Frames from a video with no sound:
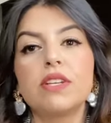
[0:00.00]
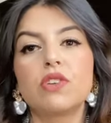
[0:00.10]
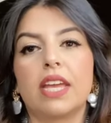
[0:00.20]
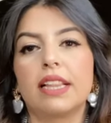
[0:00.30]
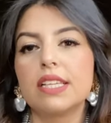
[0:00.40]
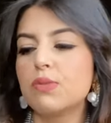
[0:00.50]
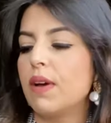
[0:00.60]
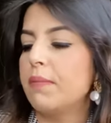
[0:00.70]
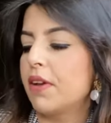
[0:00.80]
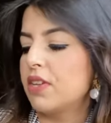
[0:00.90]
to get this
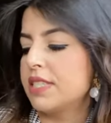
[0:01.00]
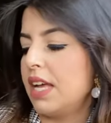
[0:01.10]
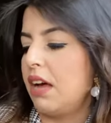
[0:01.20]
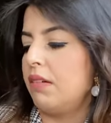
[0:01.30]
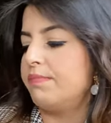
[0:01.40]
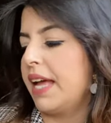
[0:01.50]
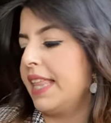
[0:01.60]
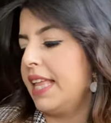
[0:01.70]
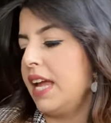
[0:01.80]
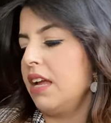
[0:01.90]
one because I
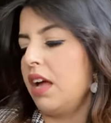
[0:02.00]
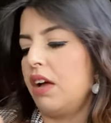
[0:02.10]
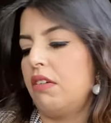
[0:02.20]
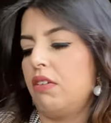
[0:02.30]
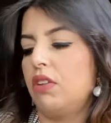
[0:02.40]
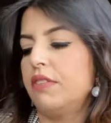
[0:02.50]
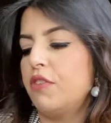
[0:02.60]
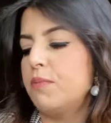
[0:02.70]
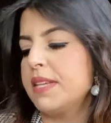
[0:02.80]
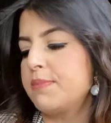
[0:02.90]
think all of
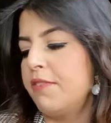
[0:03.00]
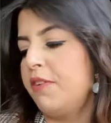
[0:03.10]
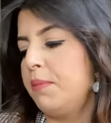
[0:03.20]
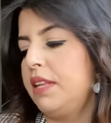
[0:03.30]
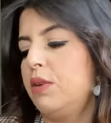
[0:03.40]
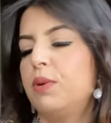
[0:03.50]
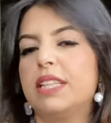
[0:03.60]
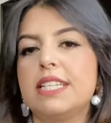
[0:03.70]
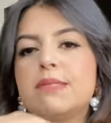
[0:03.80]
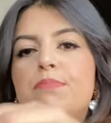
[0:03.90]
you must be familiar with
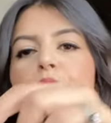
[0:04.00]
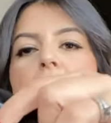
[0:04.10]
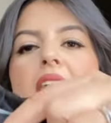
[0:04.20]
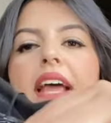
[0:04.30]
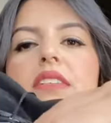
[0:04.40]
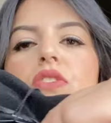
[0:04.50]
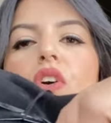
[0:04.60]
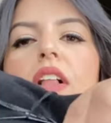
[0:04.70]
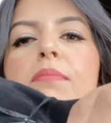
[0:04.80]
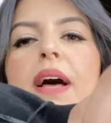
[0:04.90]
this brand
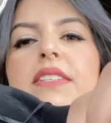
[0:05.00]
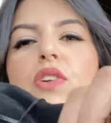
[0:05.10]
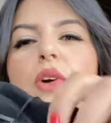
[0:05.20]
called Mantico. I